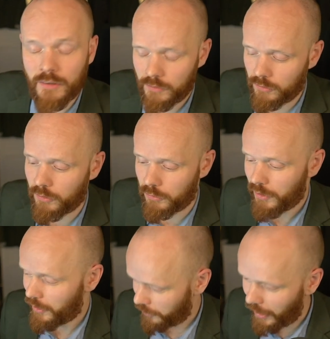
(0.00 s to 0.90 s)
So
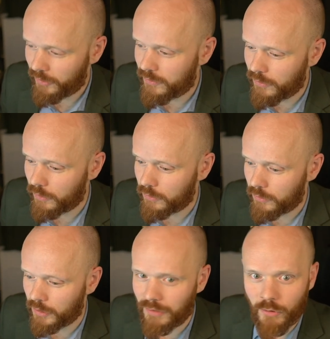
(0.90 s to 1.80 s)
that's the
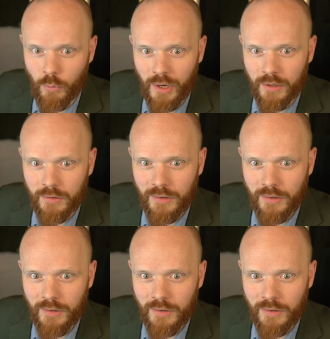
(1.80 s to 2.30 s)
giveaway.